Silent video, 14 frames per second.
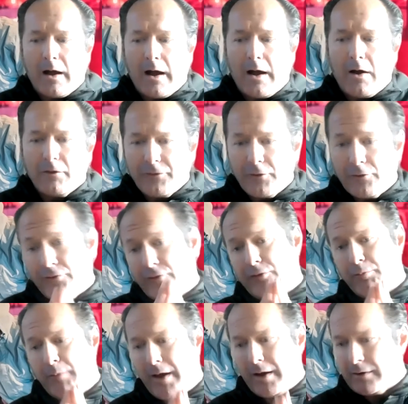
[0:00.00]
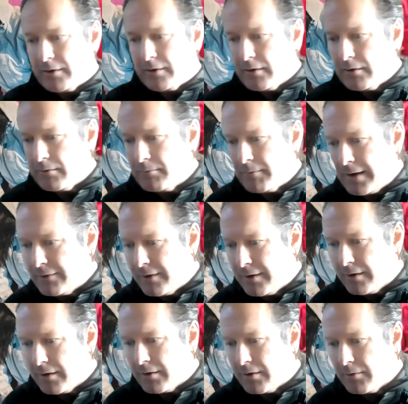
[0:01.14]
I also suspect, main,
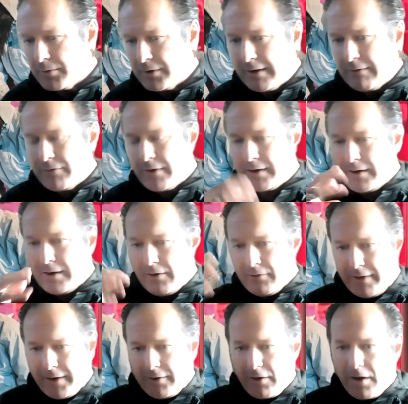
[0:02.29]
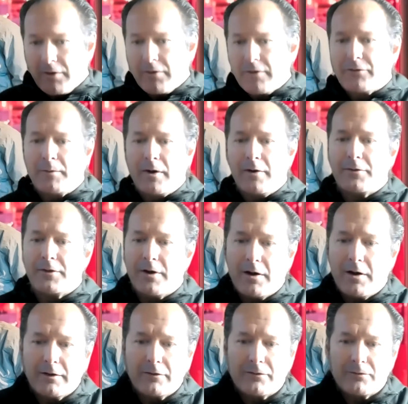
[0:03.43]
uh, believe like here later on in this month in
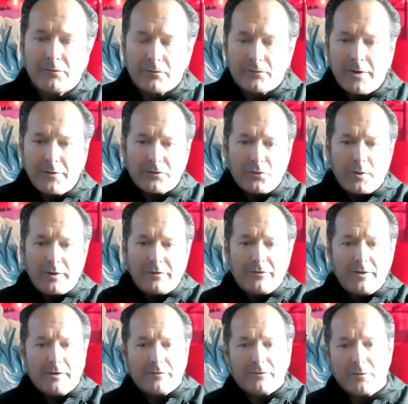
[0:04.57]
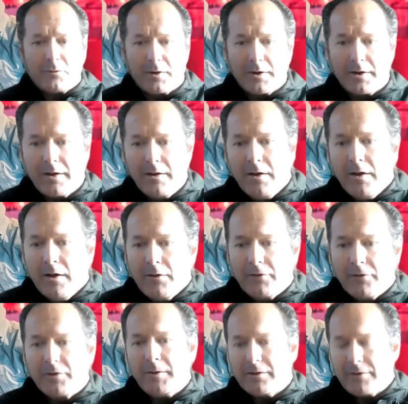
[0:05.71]
August, around the 26th, that we're going to, there's
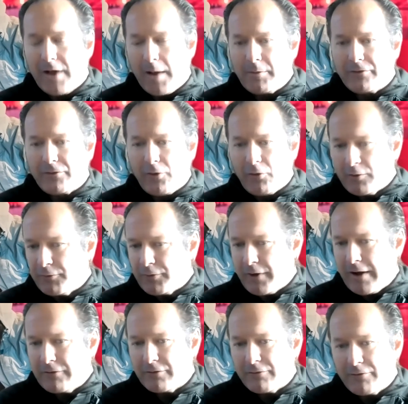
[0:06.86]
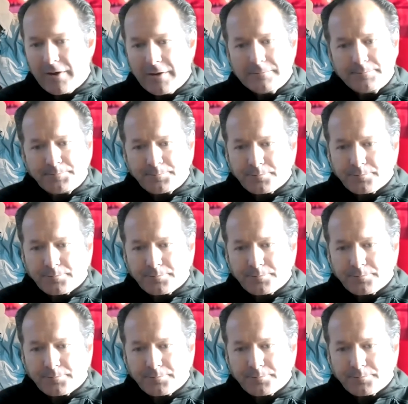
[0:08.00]
going to be a type of solar flash event